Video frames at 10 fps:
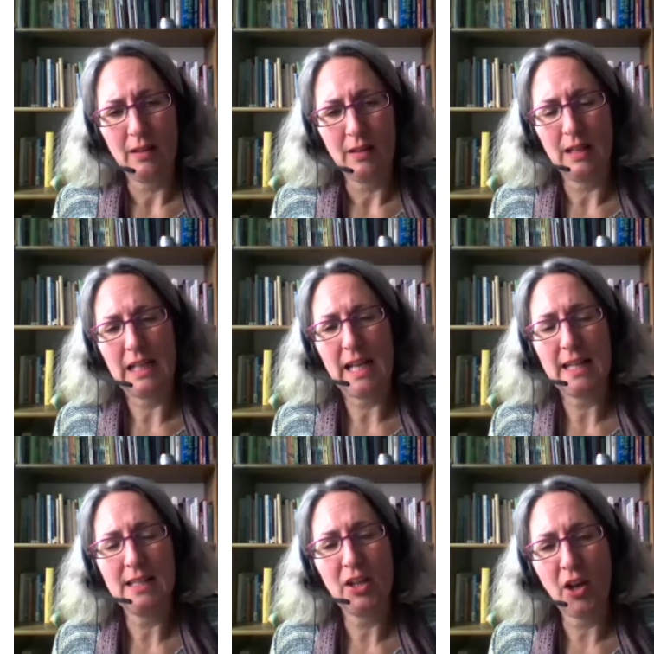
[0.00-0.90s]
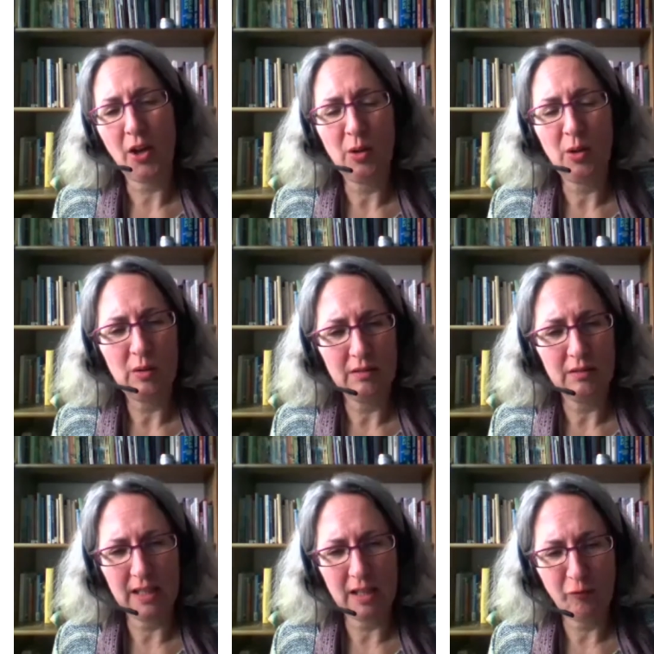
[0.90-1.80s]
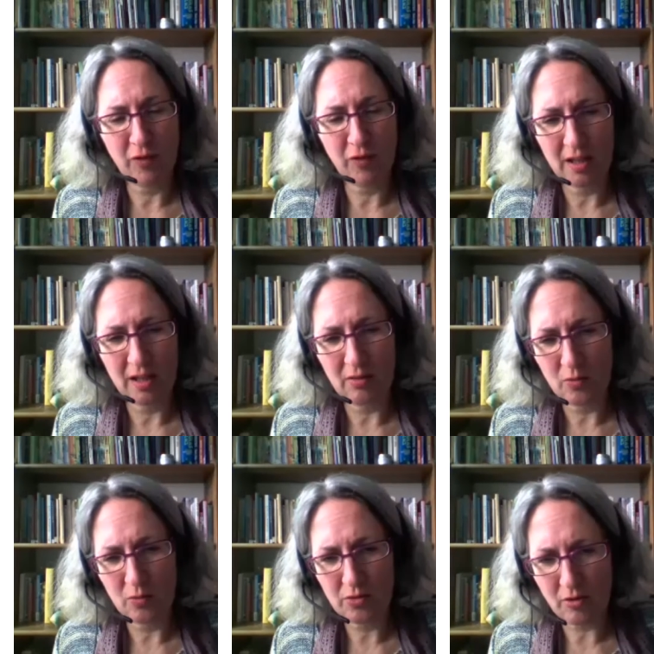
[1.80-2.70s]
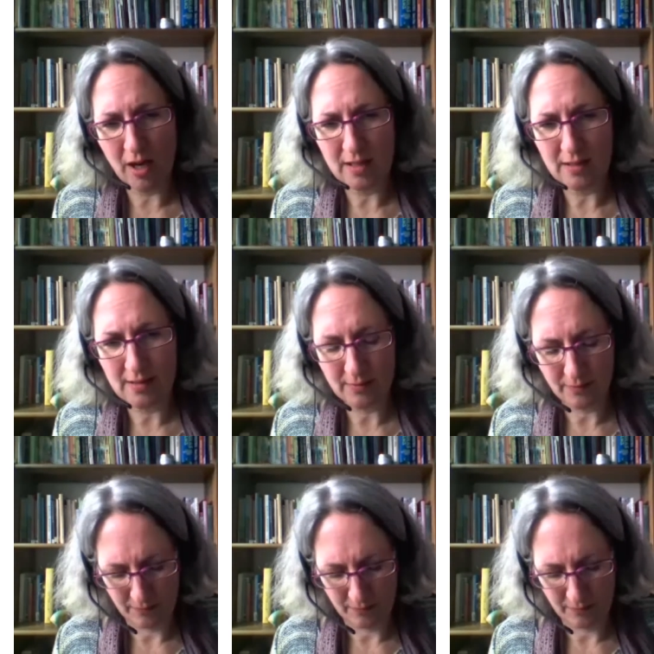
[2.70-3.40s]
And letting go of any fear or stress.